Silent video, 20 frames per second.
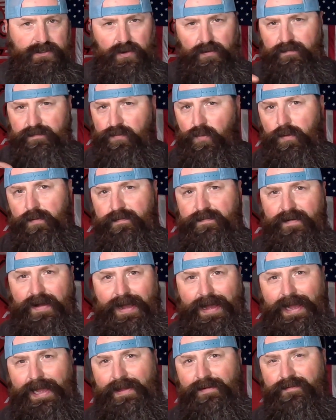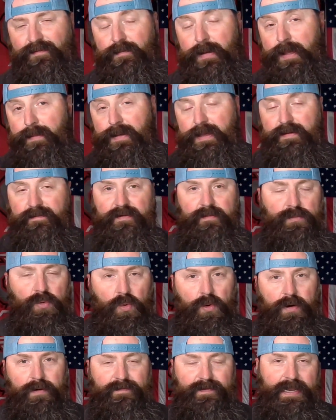so four or five, maybe even
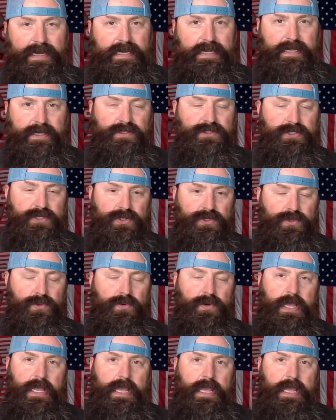more if I need to.